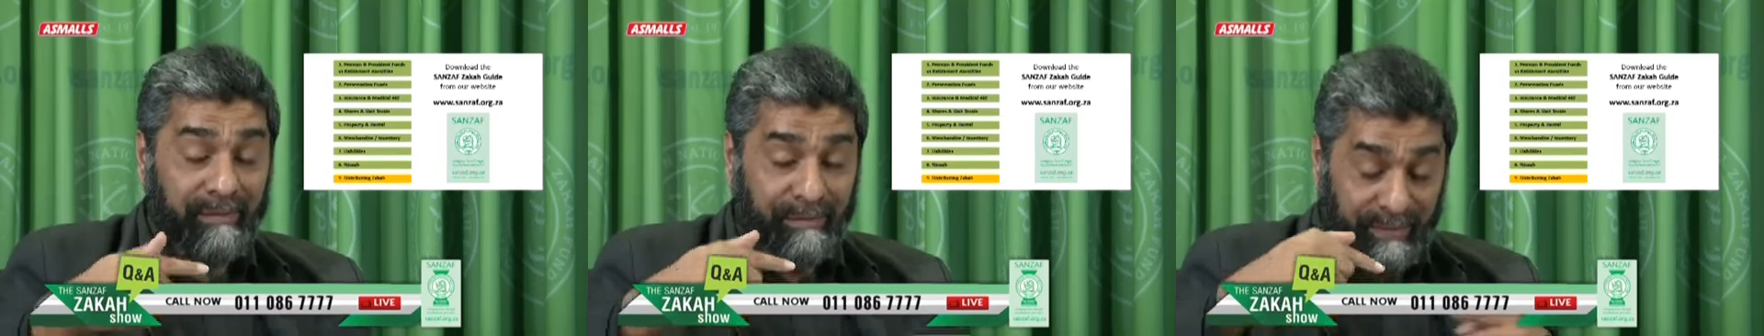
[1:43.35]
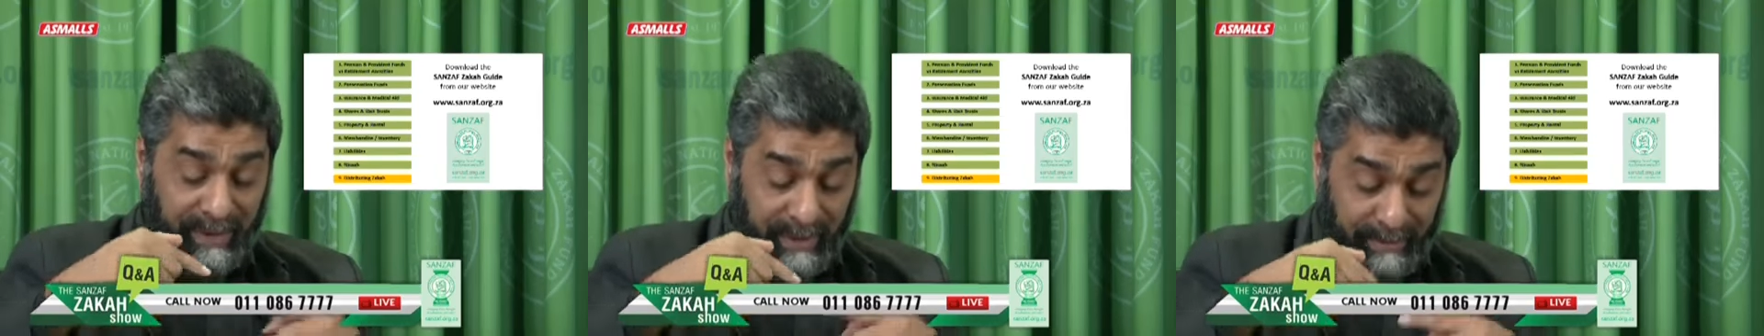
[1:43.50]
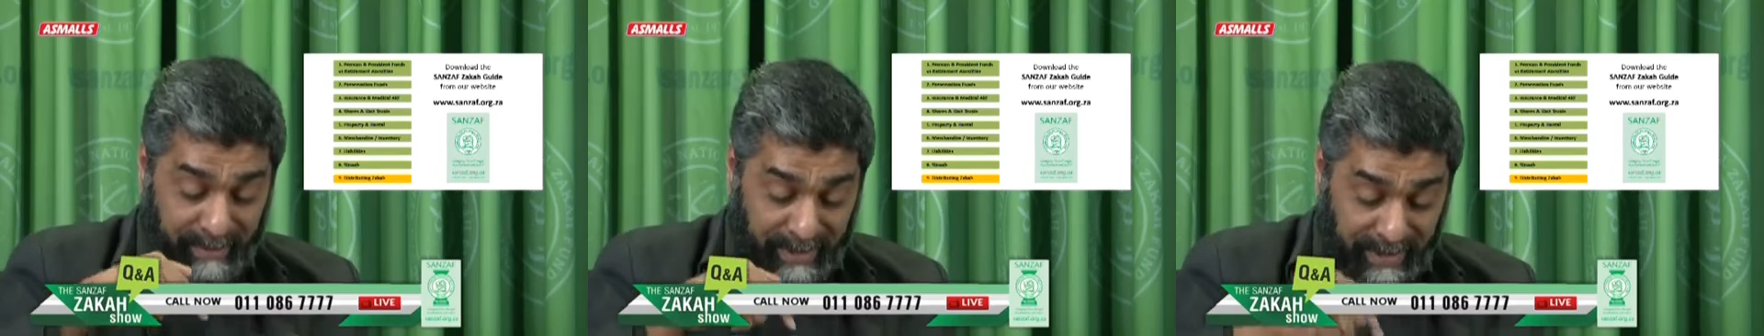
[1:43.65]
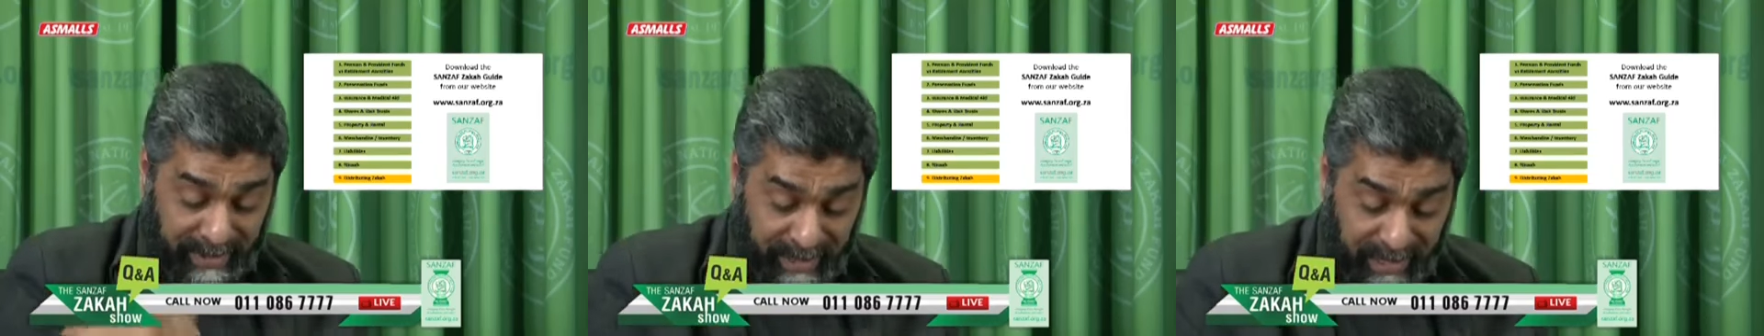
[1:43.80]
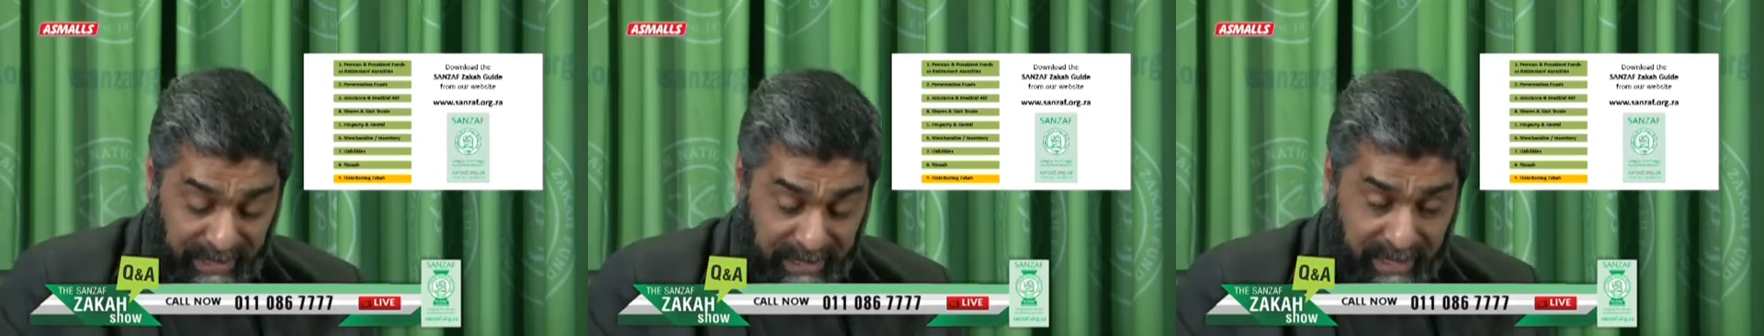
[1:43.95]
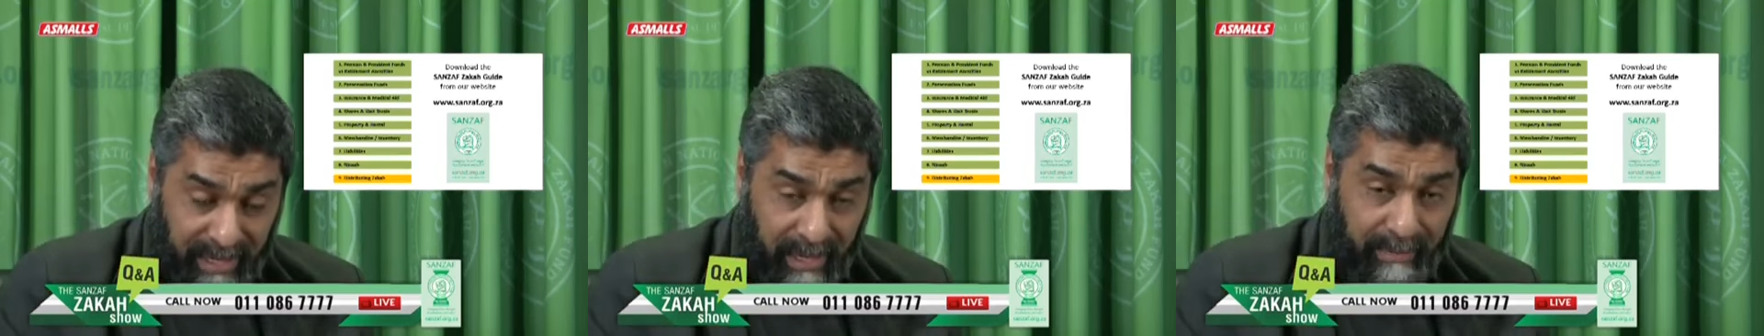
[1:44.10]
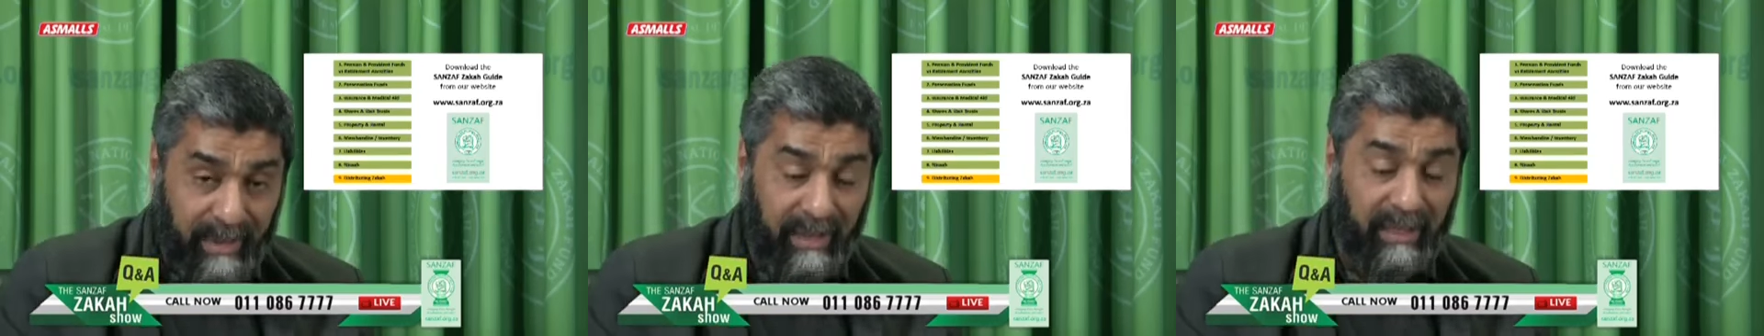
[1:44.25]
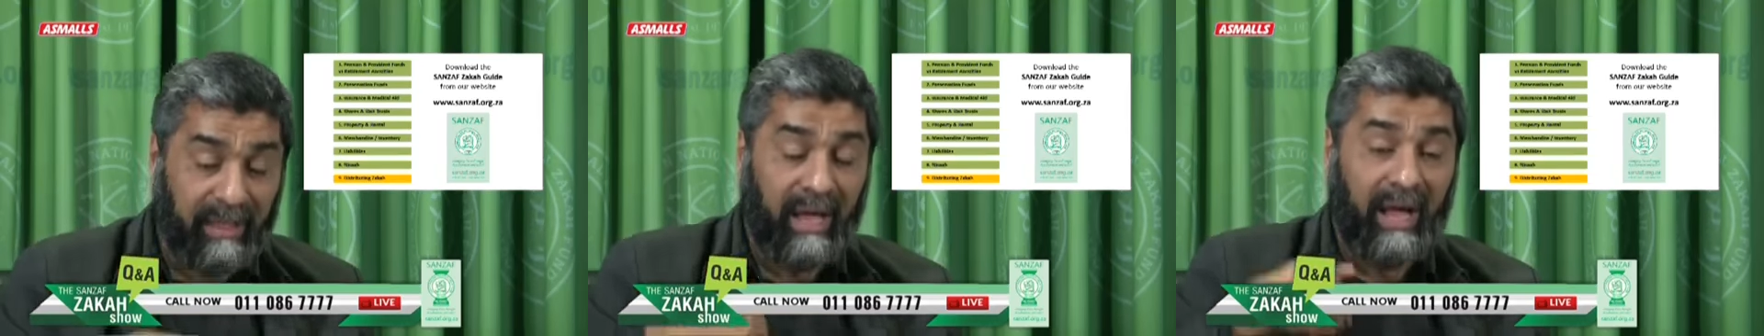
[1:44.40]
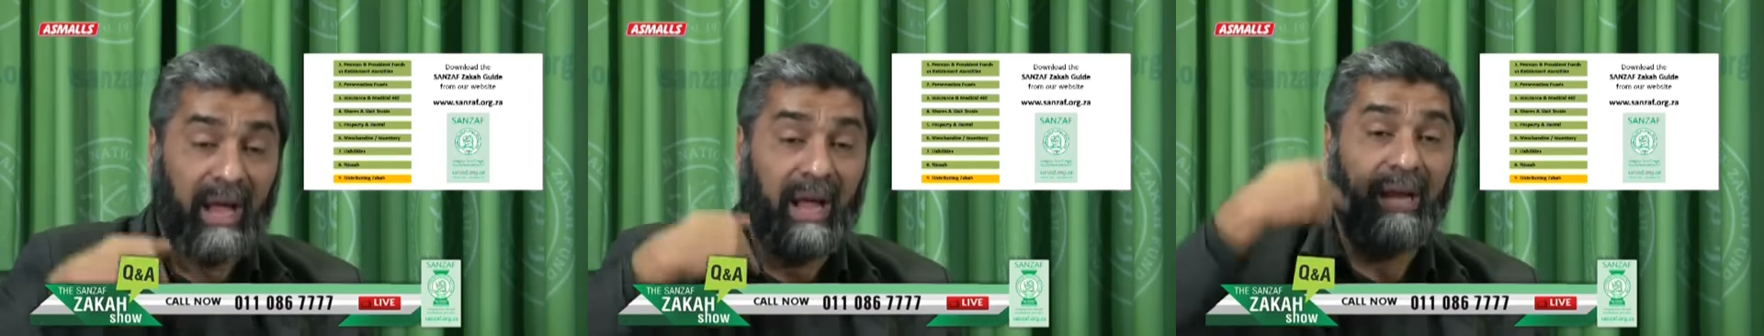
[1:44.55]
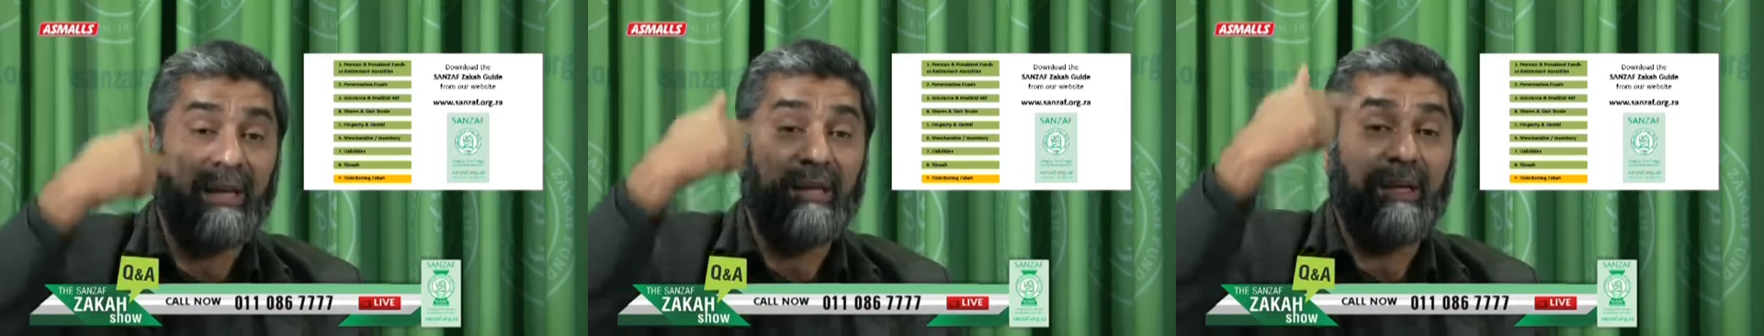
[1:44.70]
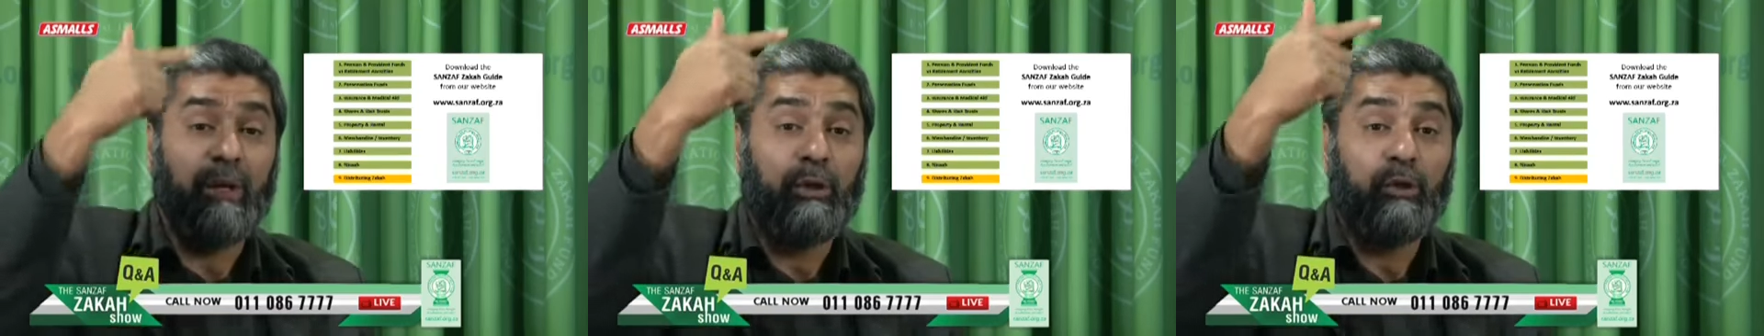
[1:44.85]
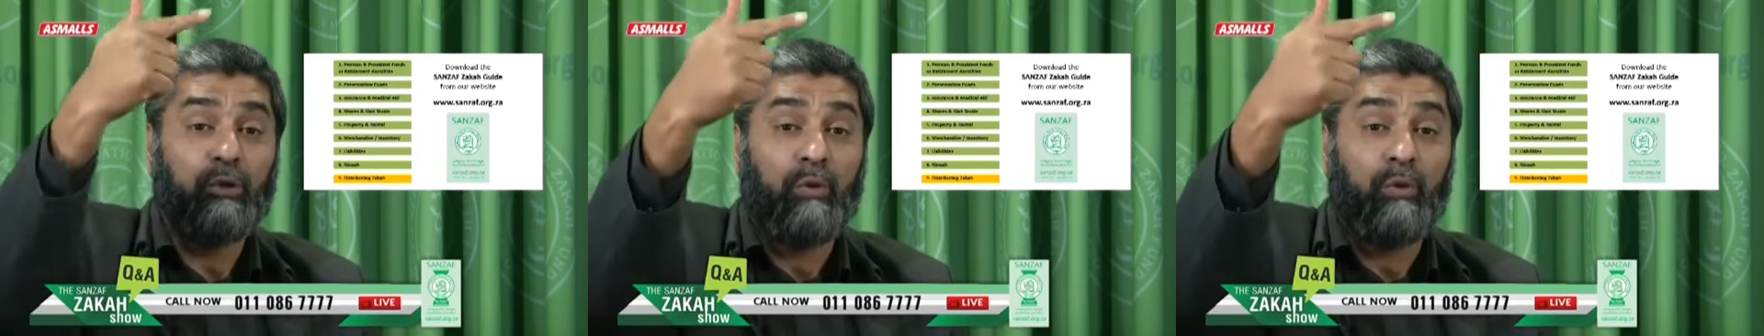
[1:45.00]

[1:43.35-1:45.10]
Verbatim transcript: from this Ramadan